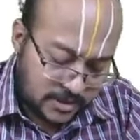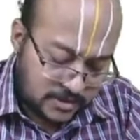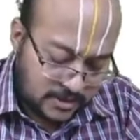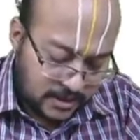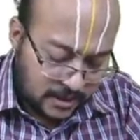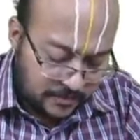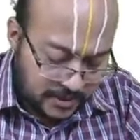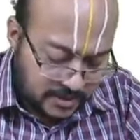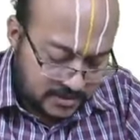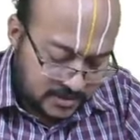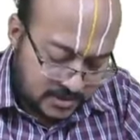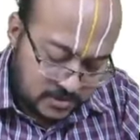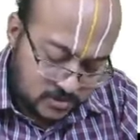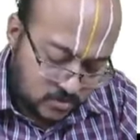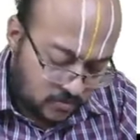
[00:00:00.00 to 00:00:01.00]
EPS
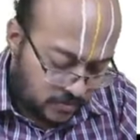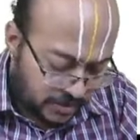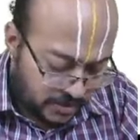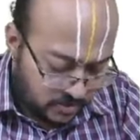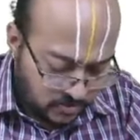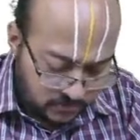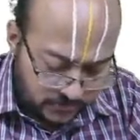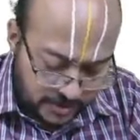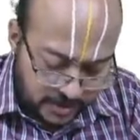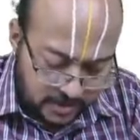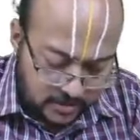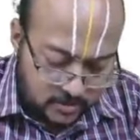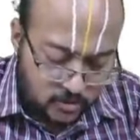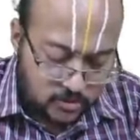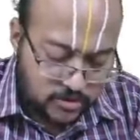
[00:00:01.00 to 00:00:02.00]
is 2.25,
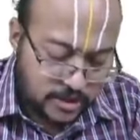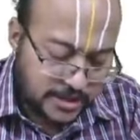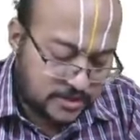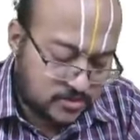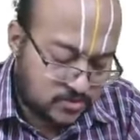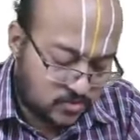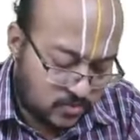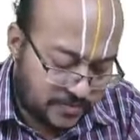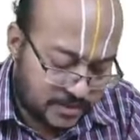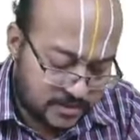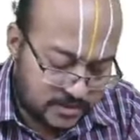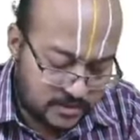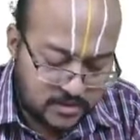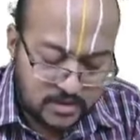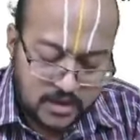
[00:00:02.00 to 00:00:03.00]
growth rate is
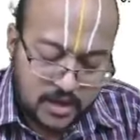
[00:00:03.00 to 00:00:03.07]
2%.